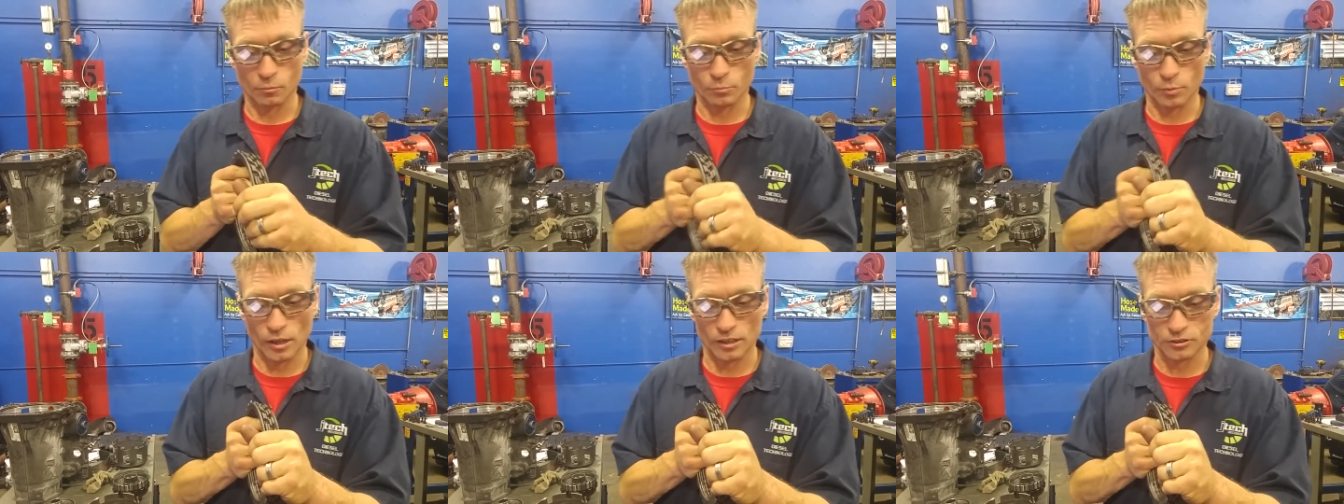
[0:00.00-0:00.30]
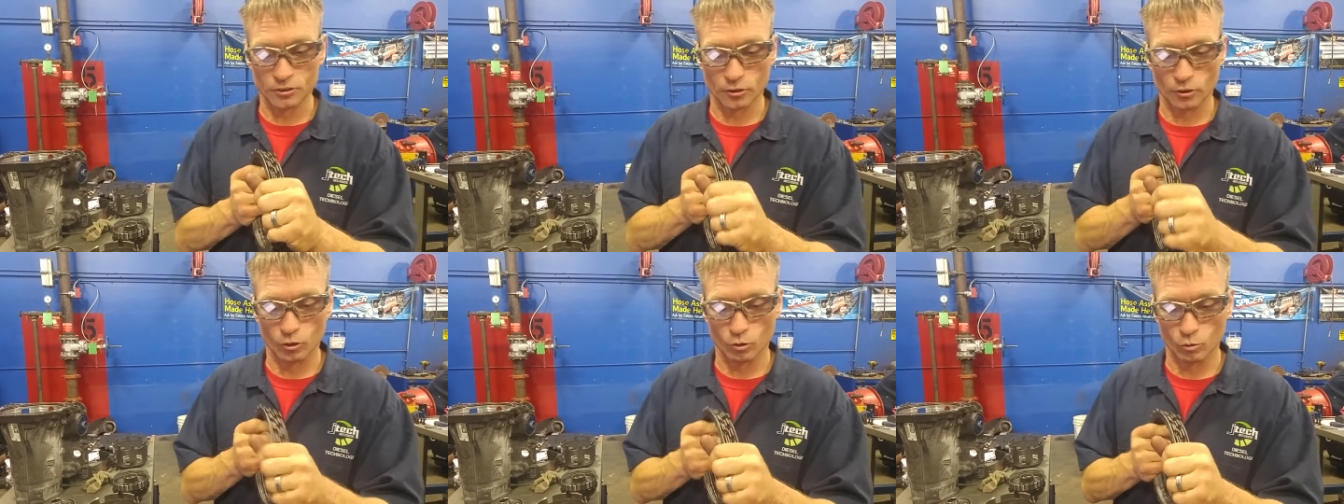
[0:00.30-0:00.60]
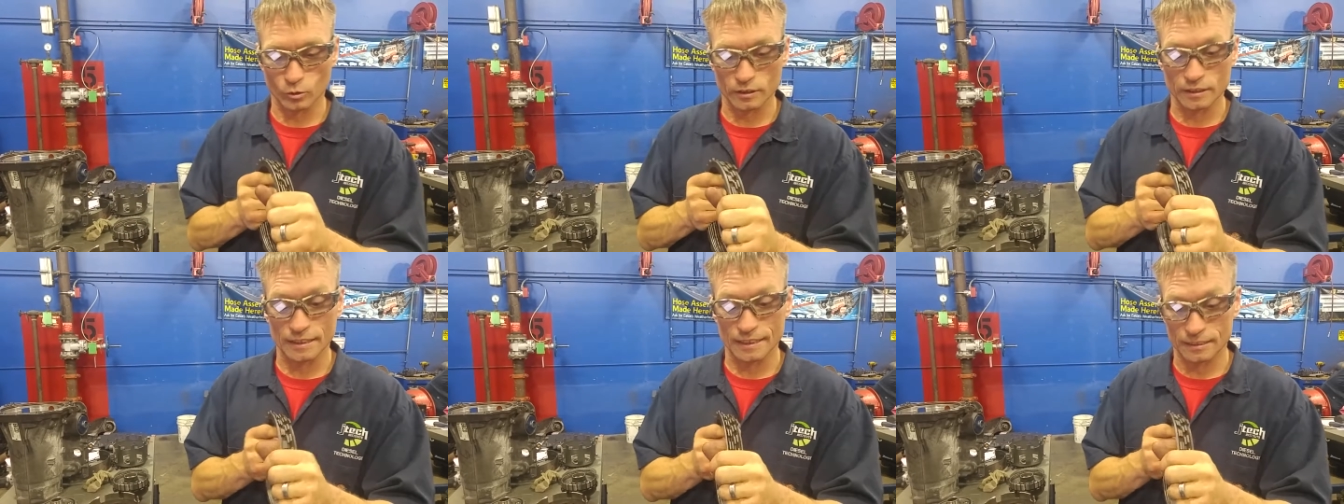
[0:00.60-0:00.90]
compression of
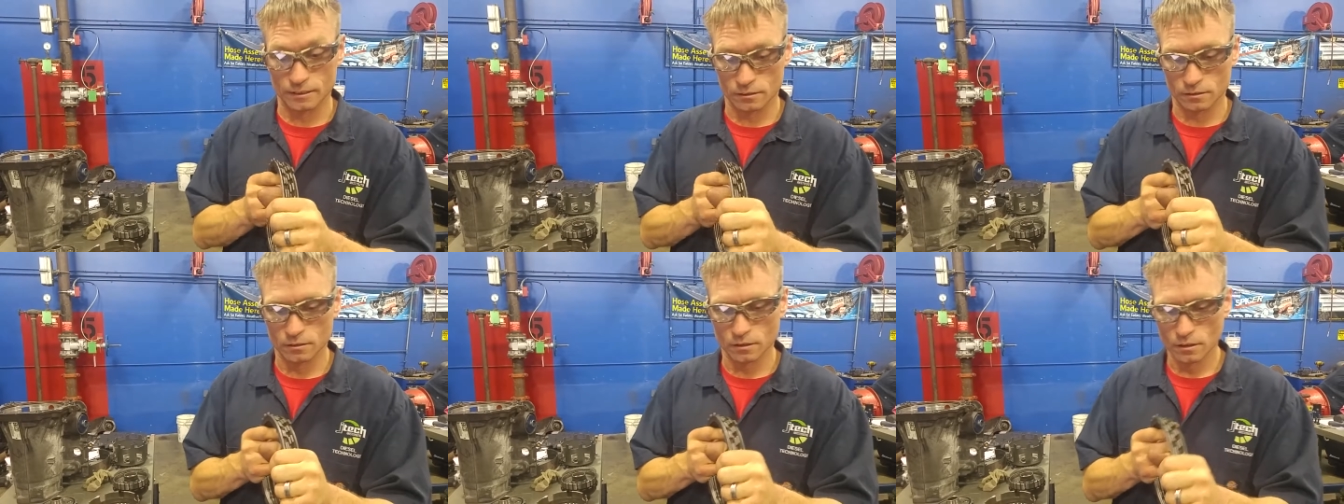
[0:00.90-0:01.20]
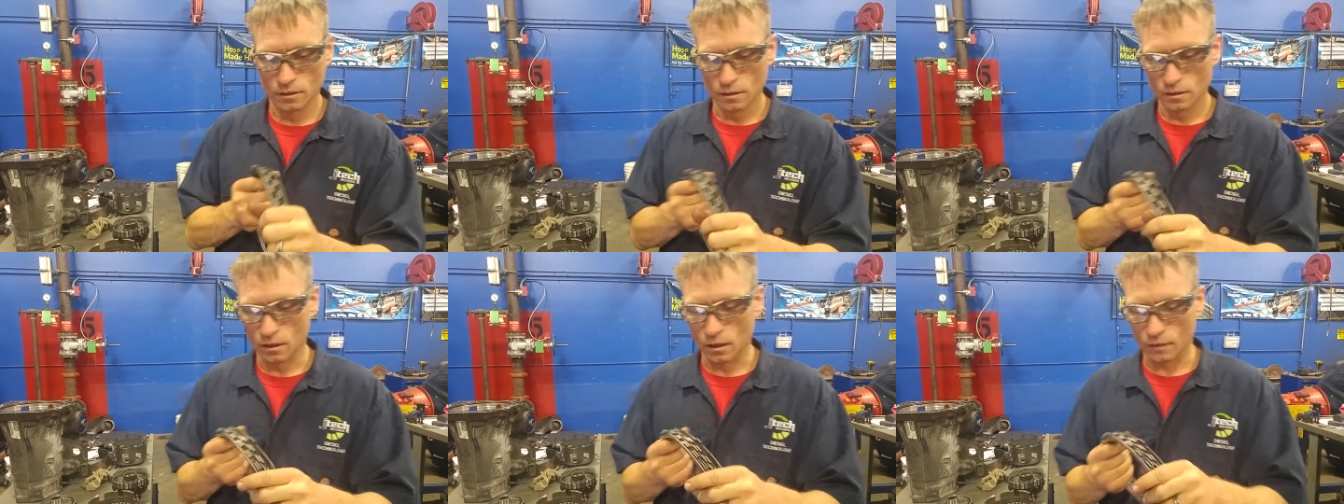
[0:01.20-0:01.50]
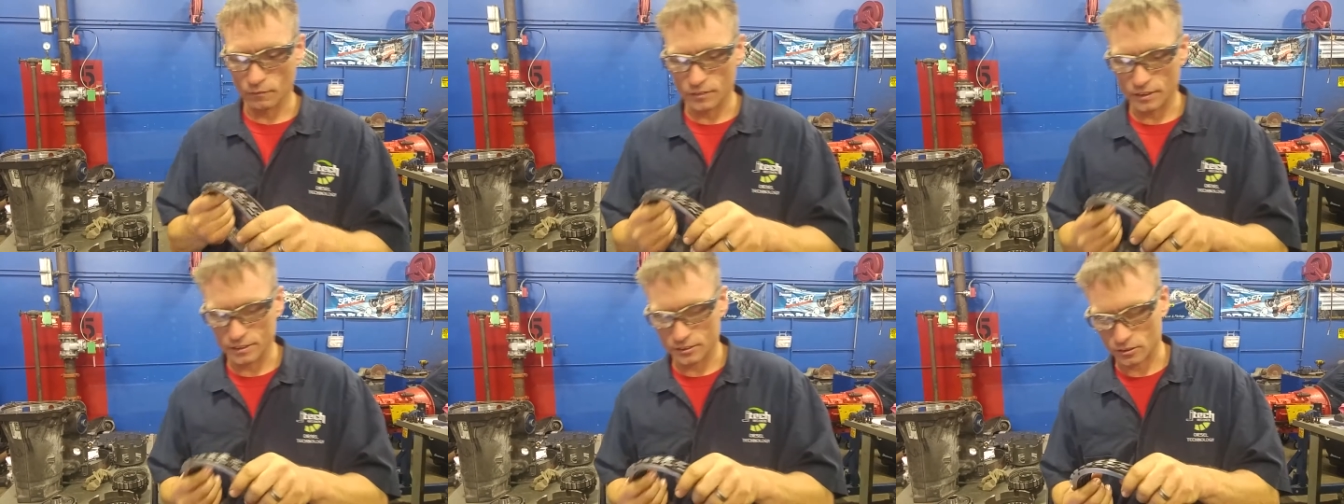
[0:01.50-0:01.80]
the release
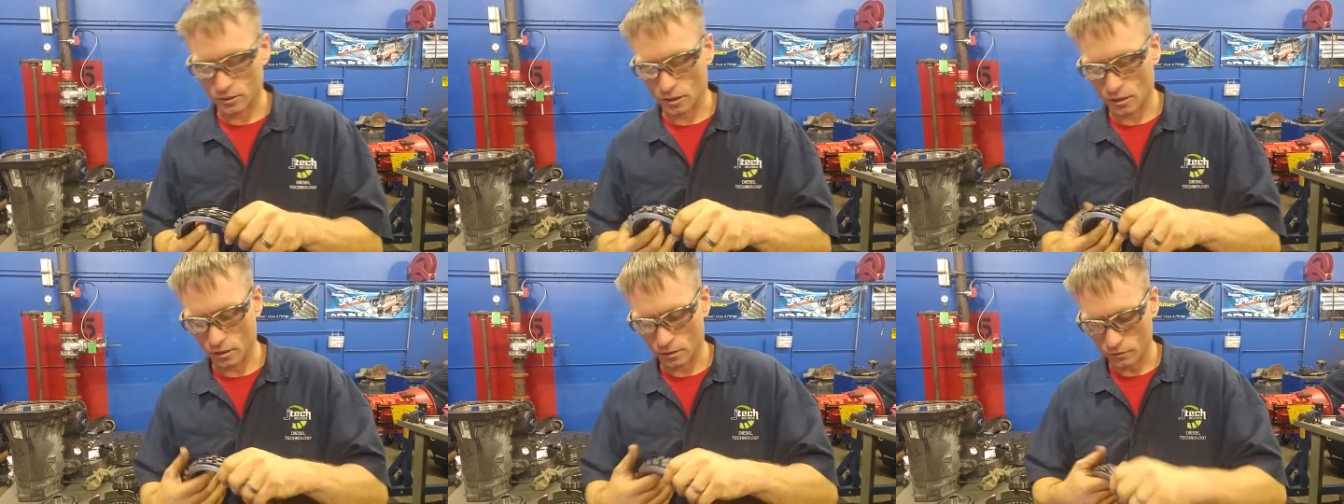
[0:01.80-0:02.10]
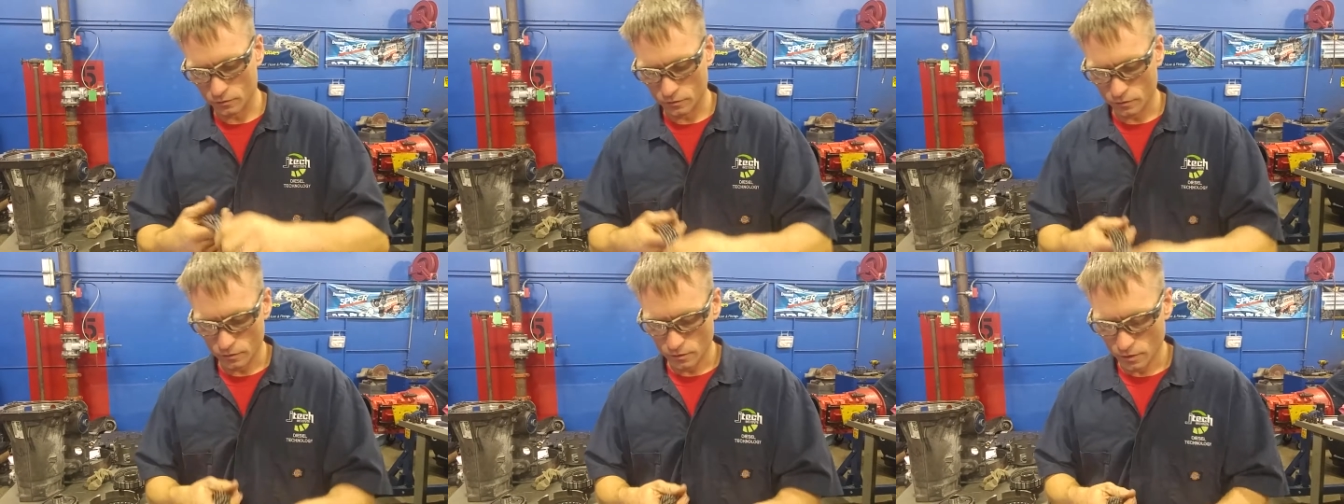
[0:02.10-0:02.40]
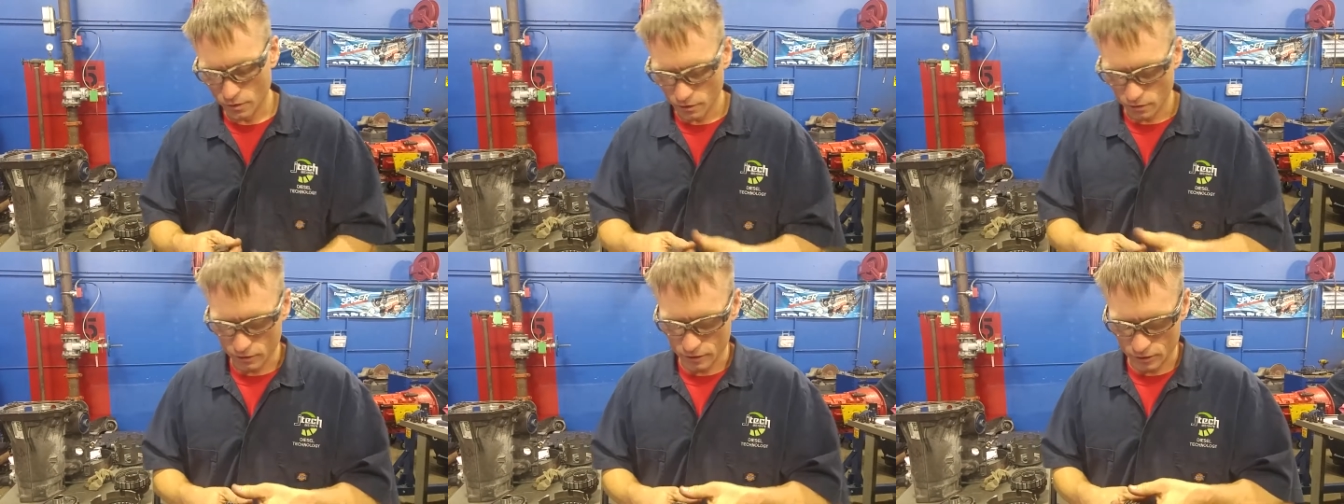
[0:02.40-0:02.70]
of this
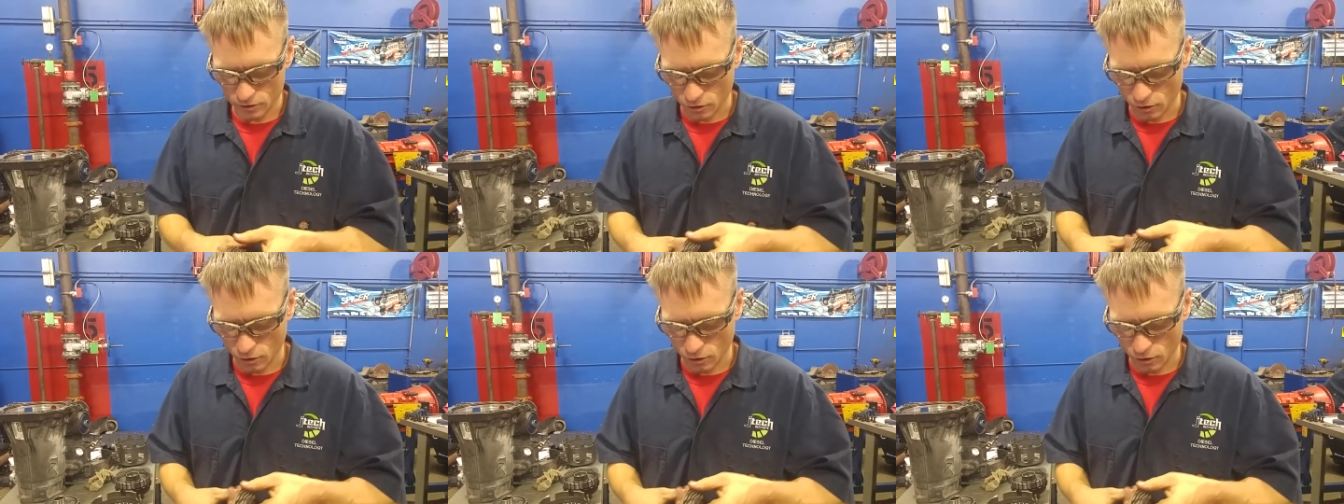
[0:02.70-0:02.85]
uh, these